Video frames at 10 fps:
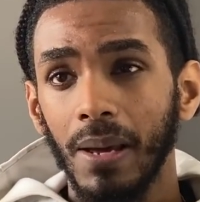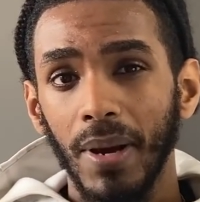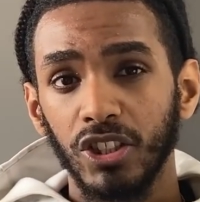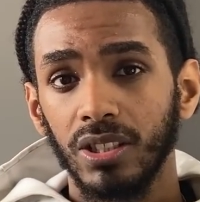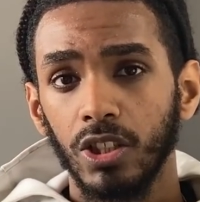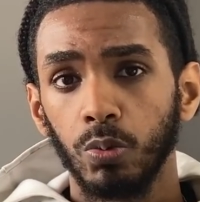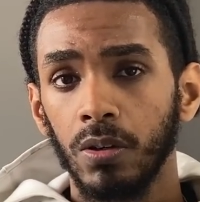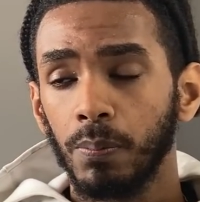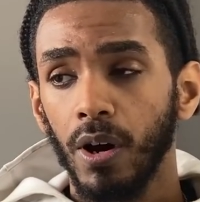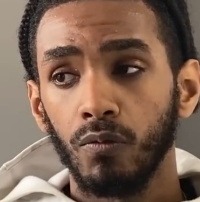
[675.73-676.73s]
They're matching this
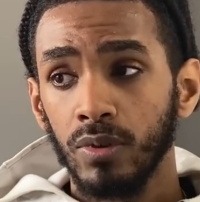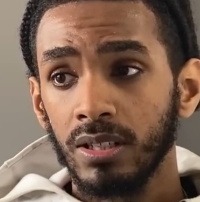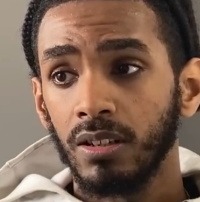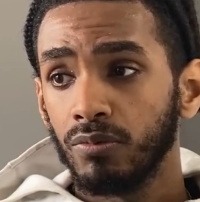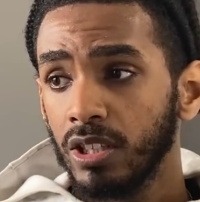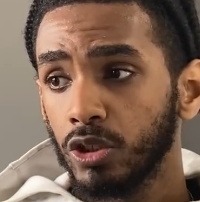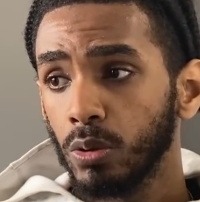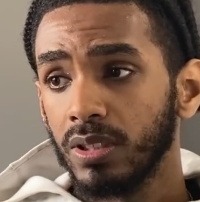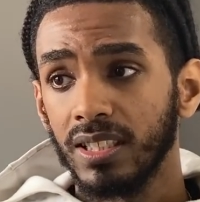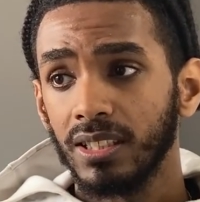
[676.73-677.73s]
one, but Ridla really
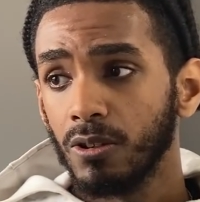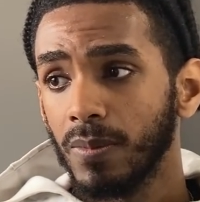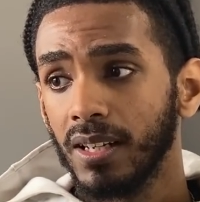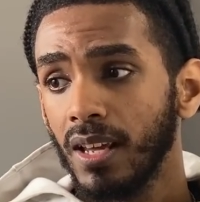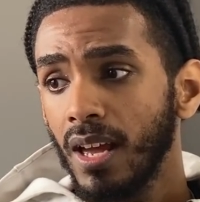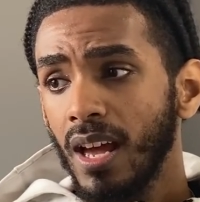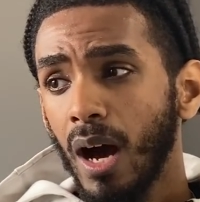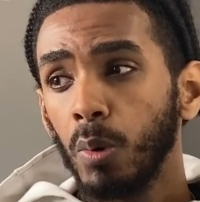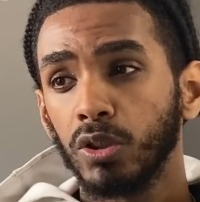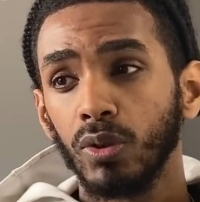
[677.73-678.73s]
showed his skill, man.
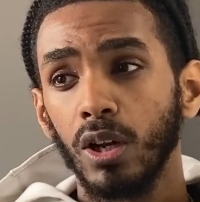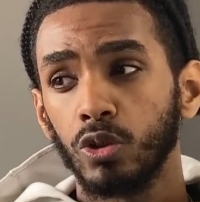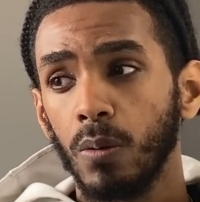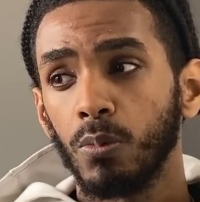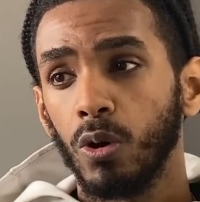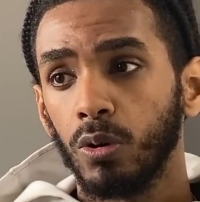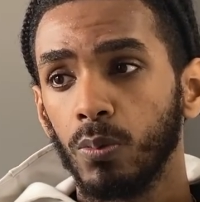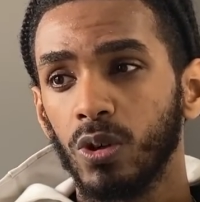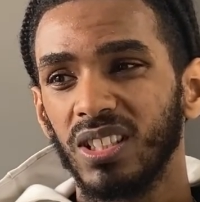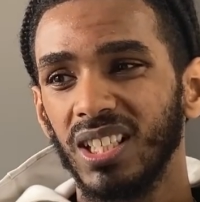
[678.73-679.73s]
I wish Ridla dropped
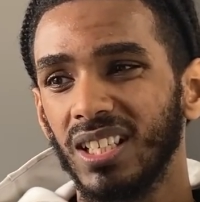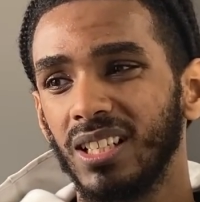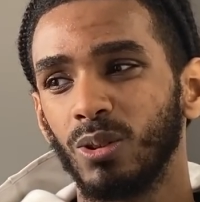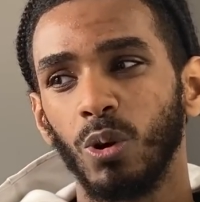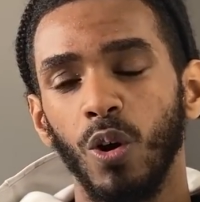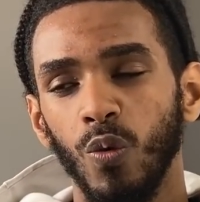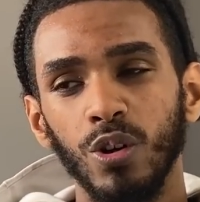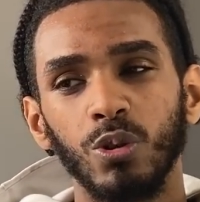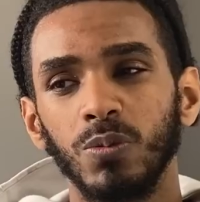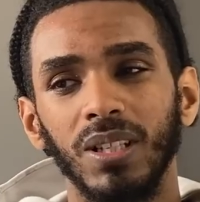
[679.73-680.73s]
more consistently, though, because
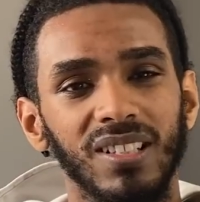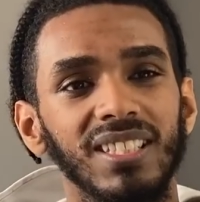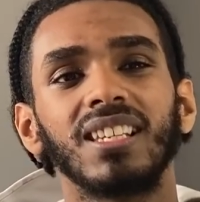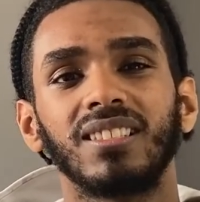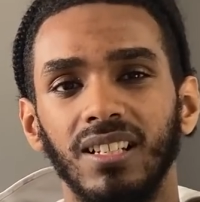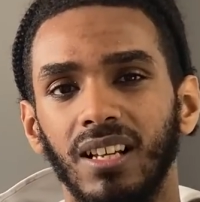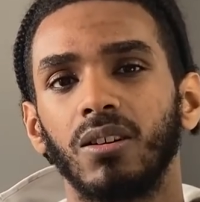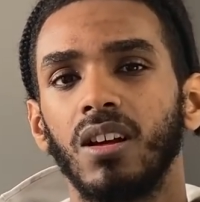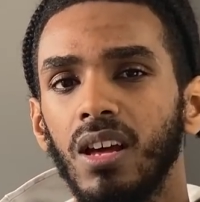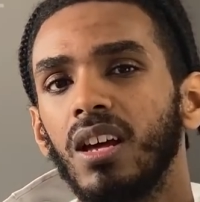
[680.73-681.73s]
Rondo's been consistent
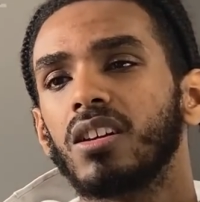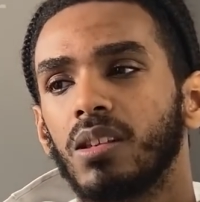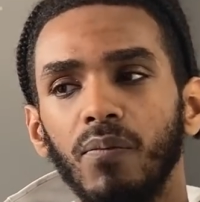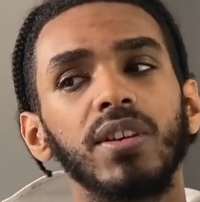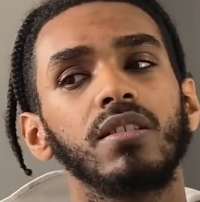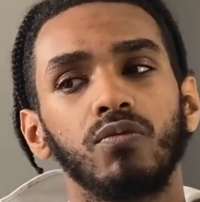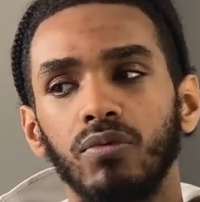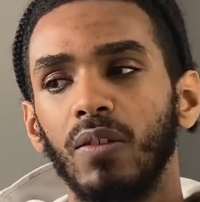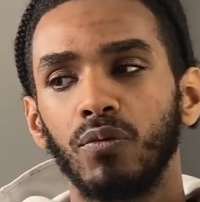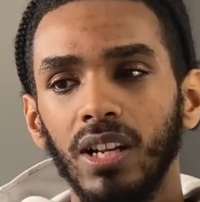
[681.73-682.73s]
now. So I'm thinking,
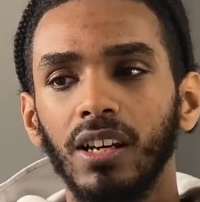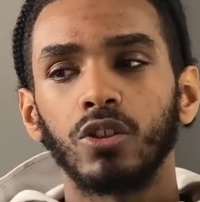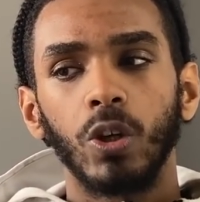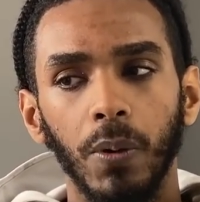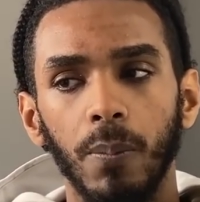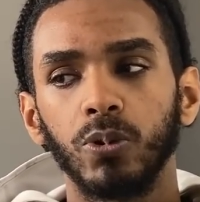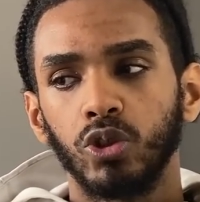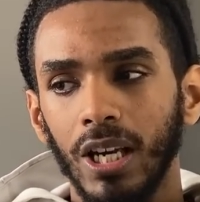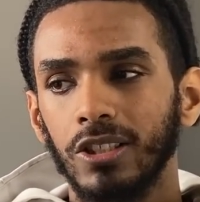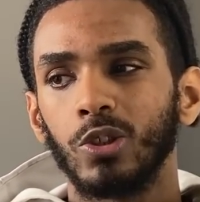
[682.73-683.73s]
if Ridla can drop a couple
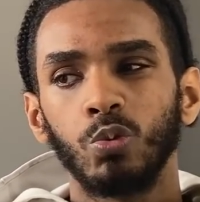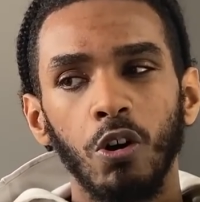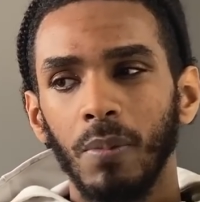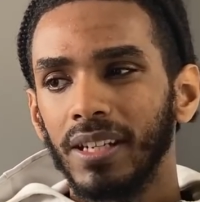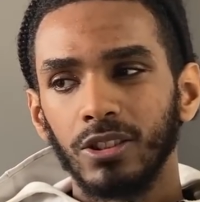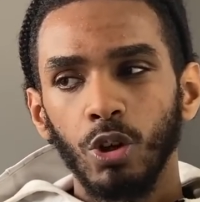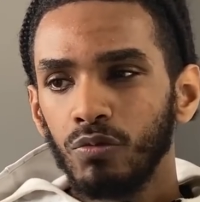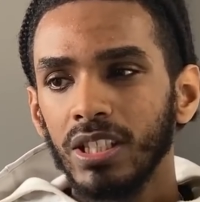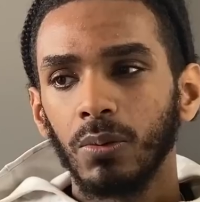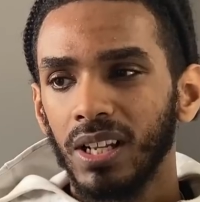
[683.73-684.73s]
tracks as well, man, there's no
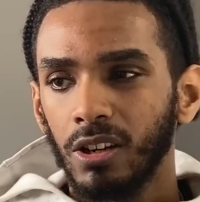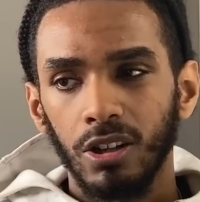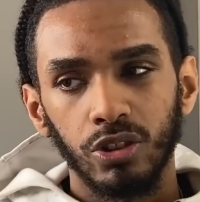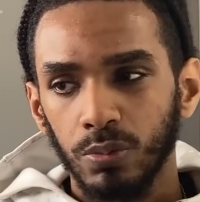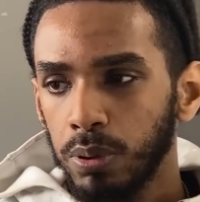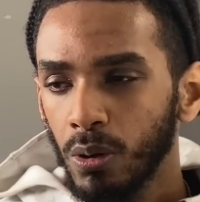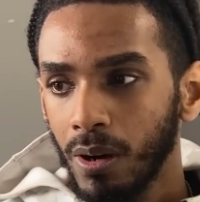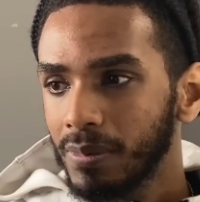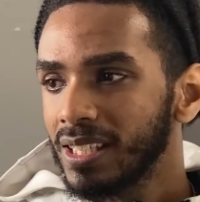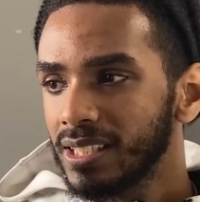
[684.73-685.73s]
reason why they can't just blow
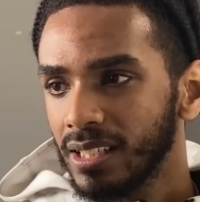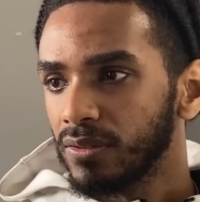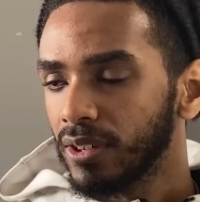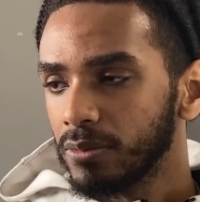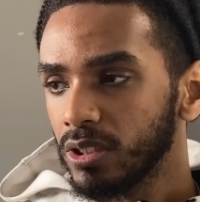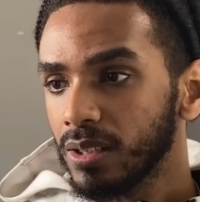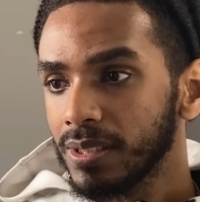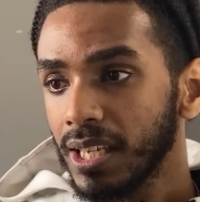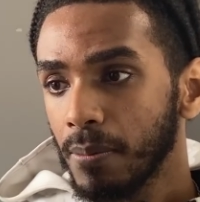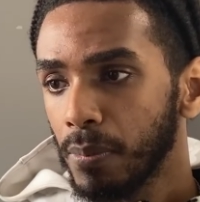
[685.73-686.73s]
up easily, fam. Do you know what I'm
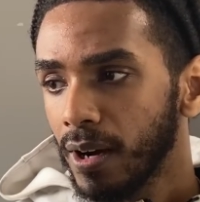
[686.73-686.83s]
saying?